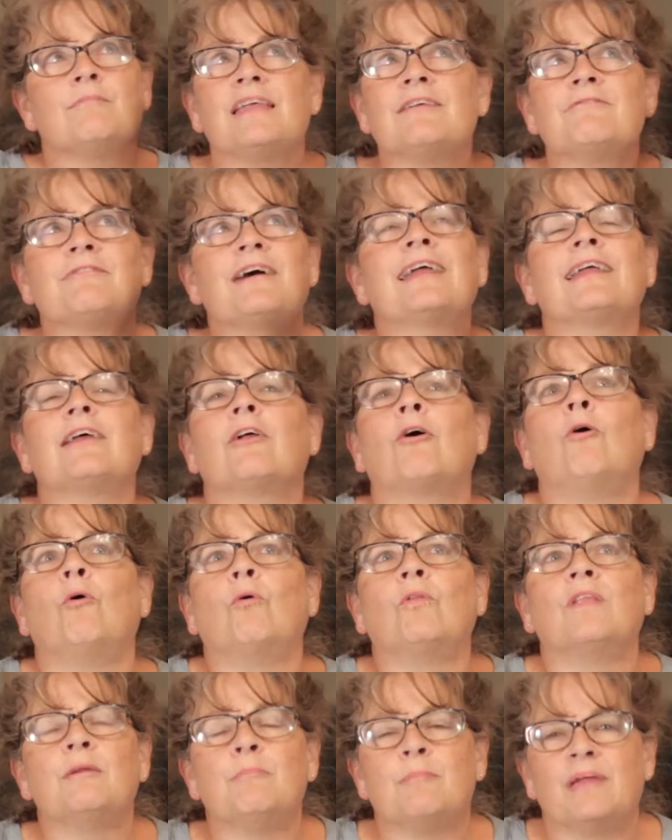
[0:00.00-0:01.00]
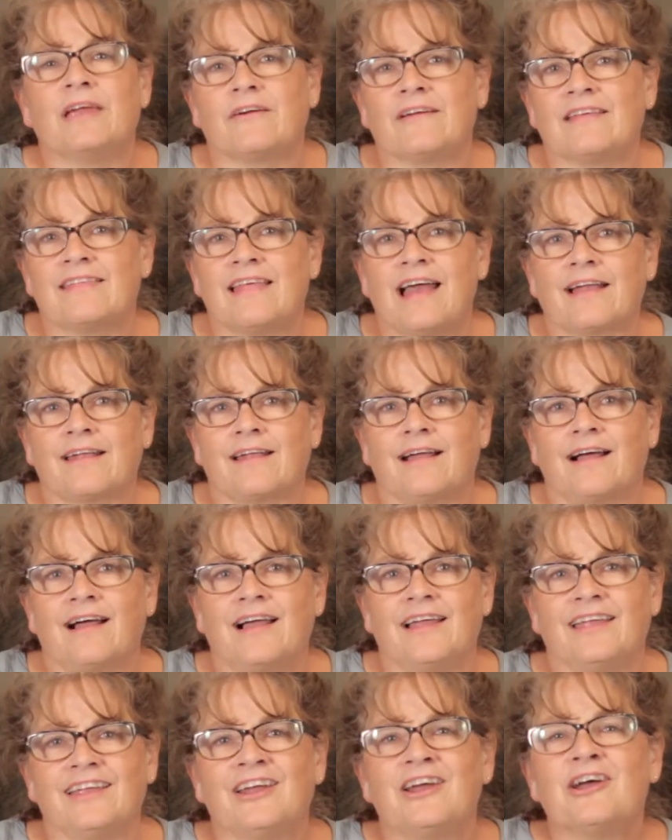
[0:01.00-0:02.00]
if I could only marry that
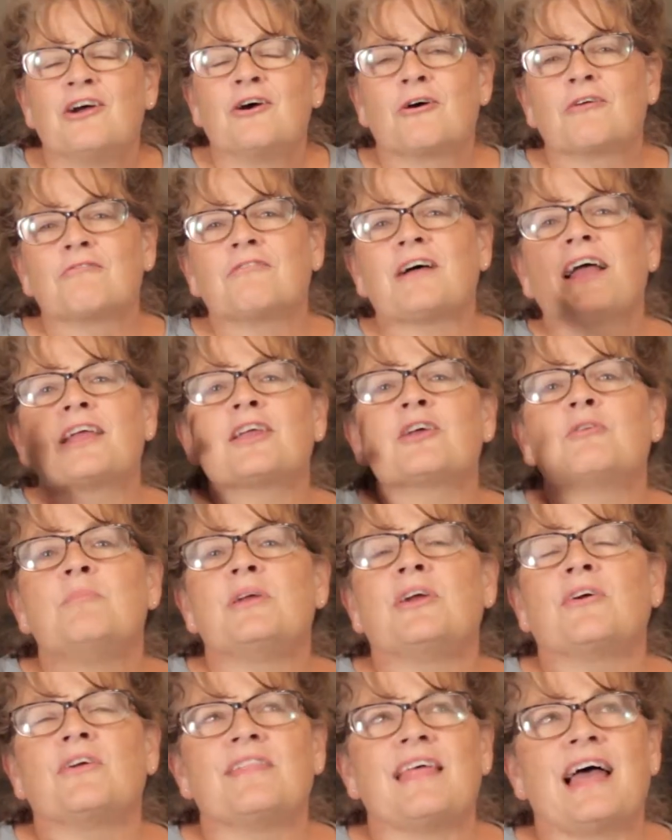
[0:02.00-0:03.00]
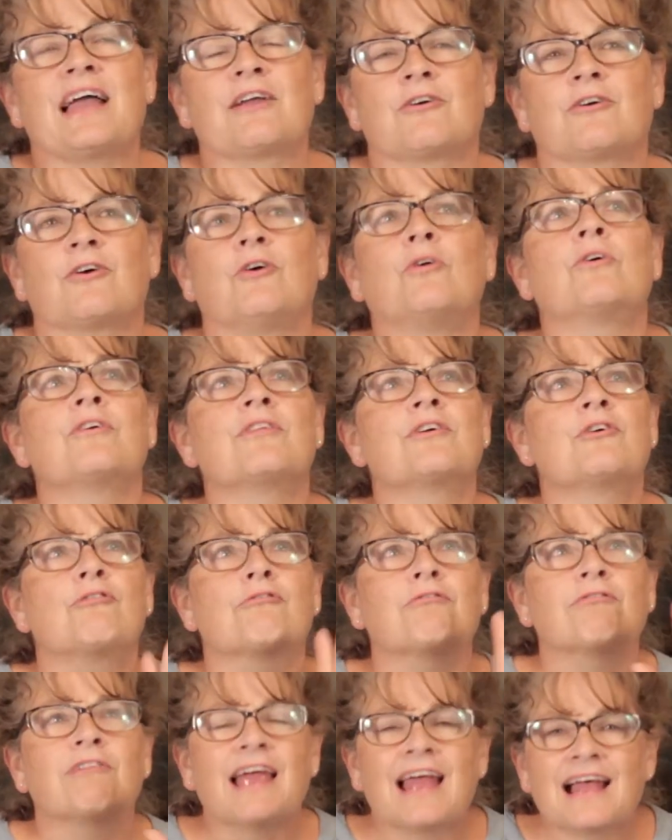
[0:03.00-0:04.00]
guy, or if I could marry that girl, or the
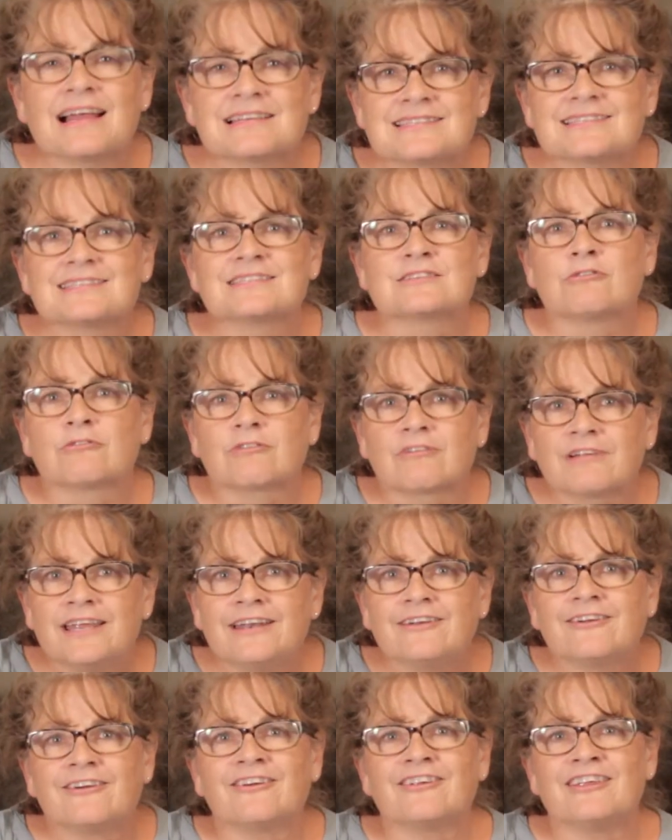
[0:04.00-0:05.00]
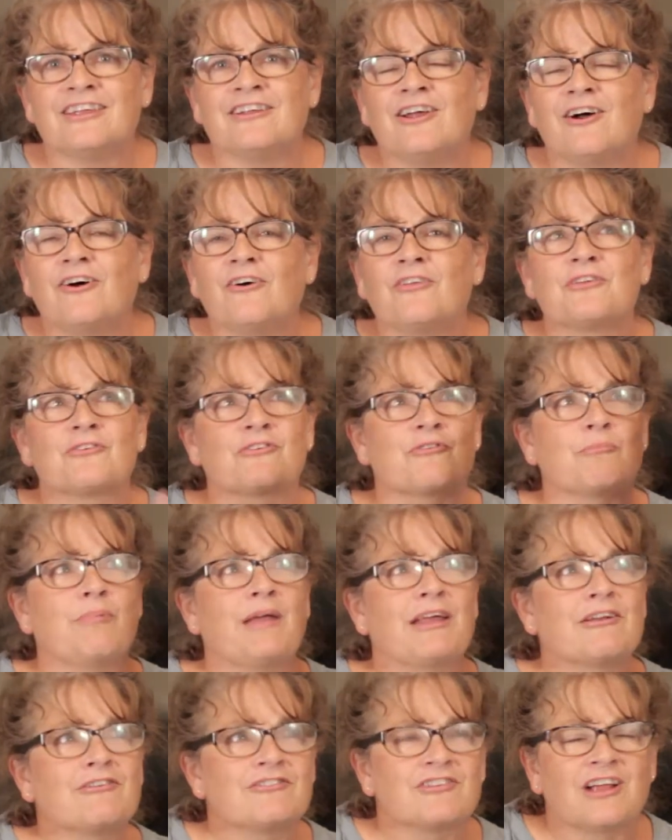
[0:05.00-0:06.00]
grass is greener, you know, there's a
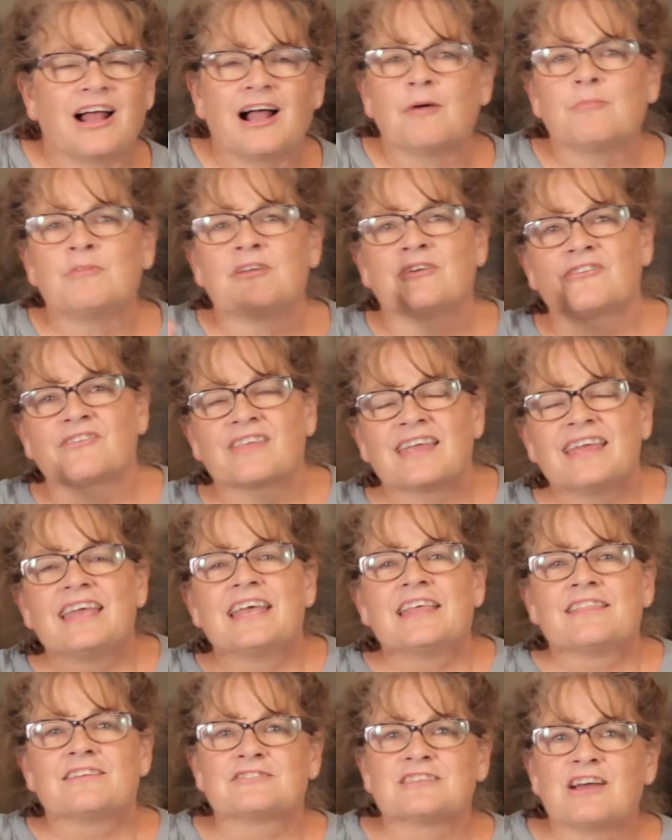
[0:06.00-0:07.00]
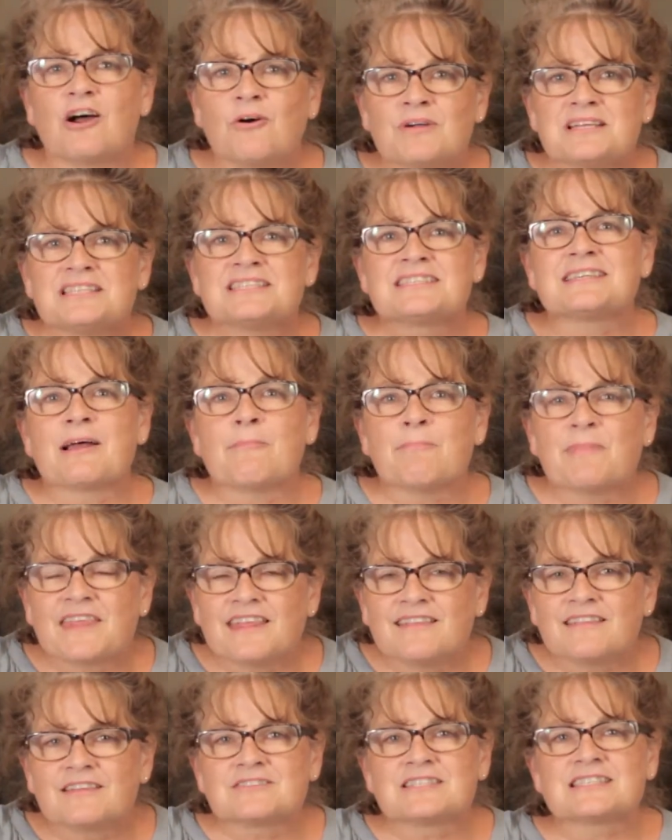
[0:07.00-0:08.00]
better job, there's, there's always
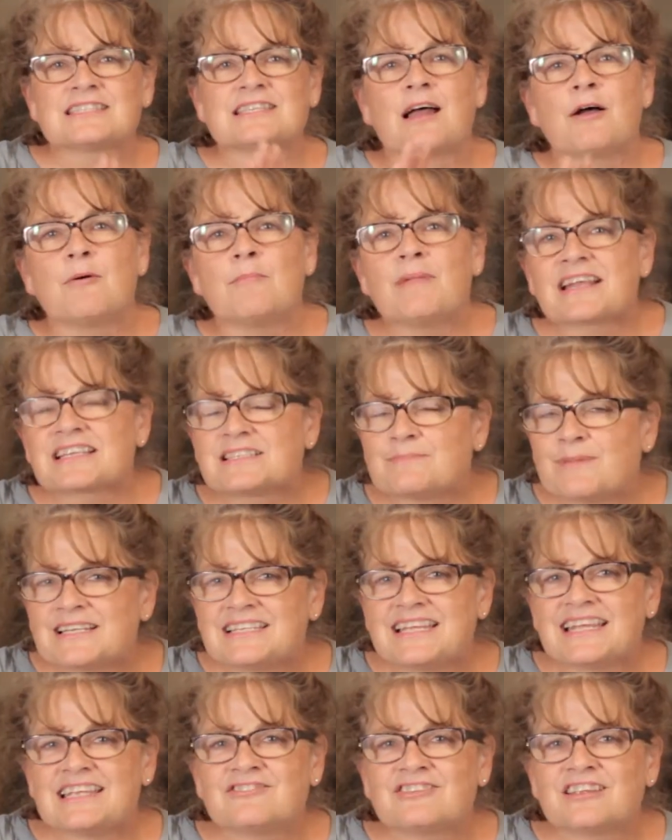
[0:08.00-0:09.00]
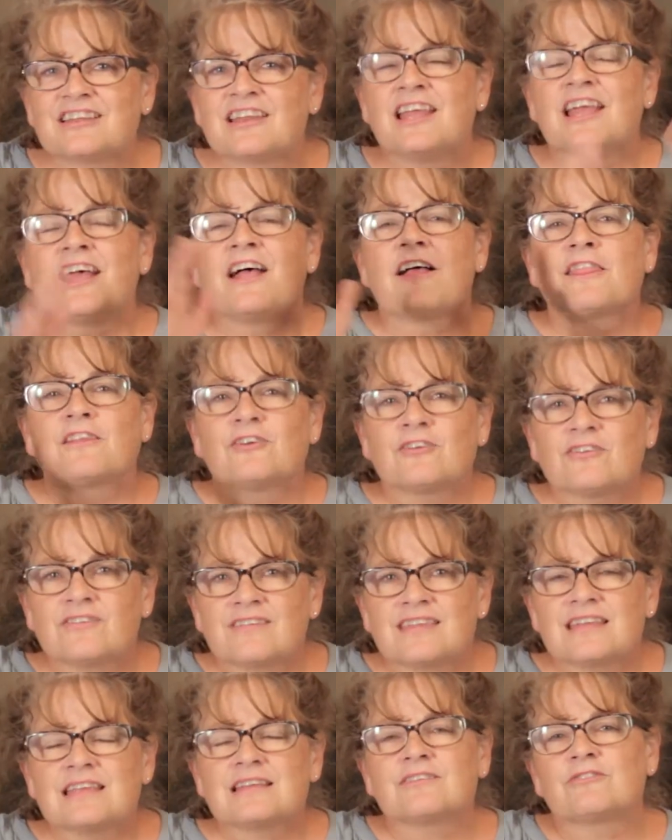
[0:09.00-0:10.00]
something, there's some expectation. Those
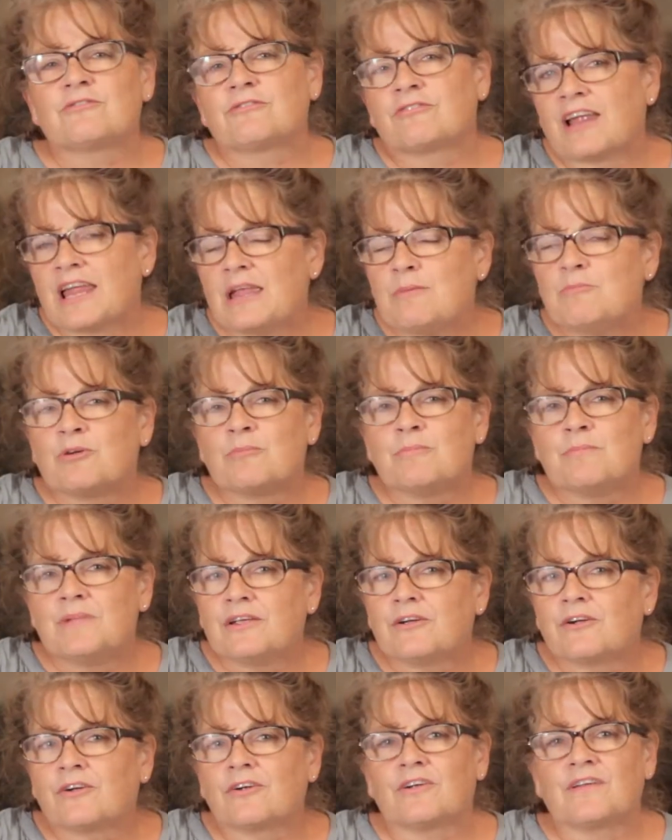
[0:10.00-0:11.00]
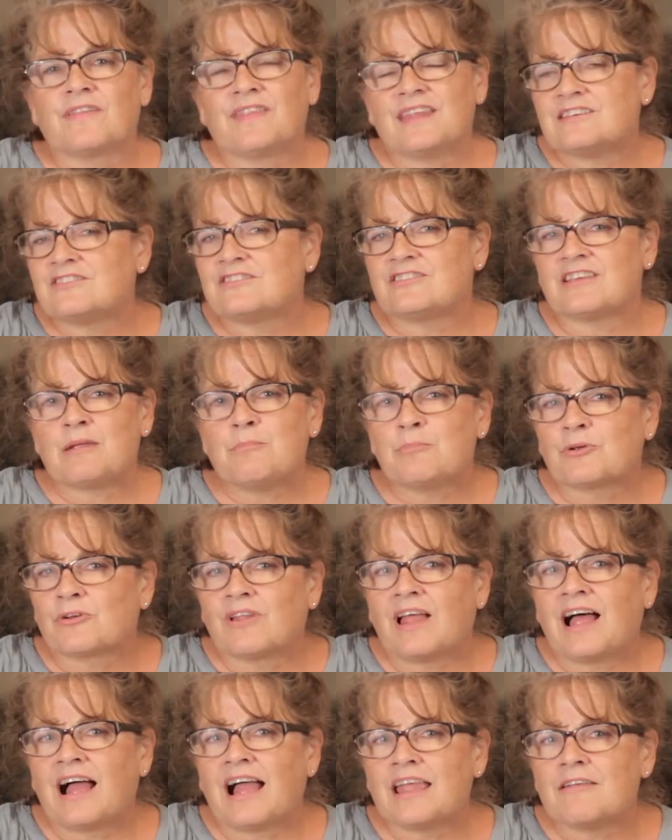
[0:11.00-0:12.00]
things frame your mirror and they shape your
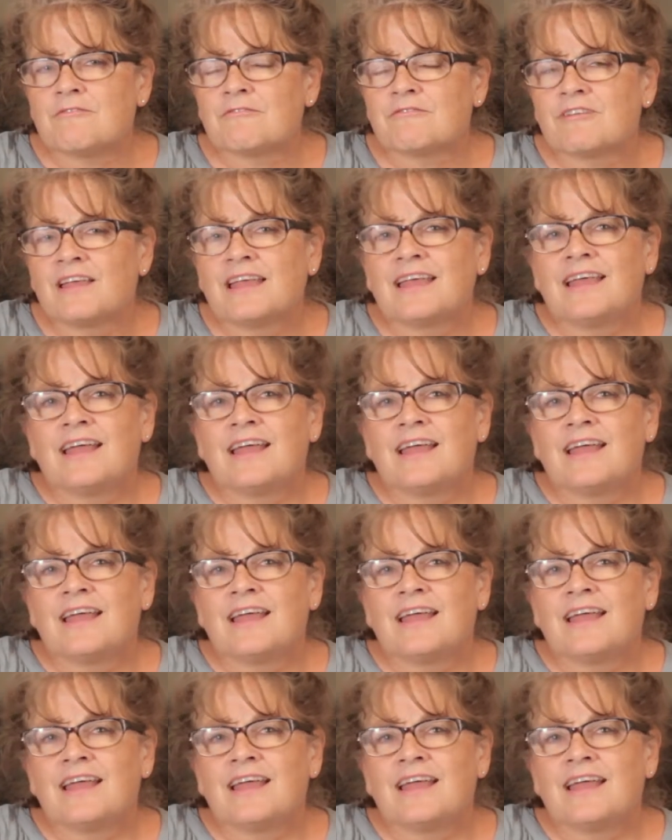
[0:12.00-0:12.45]
life.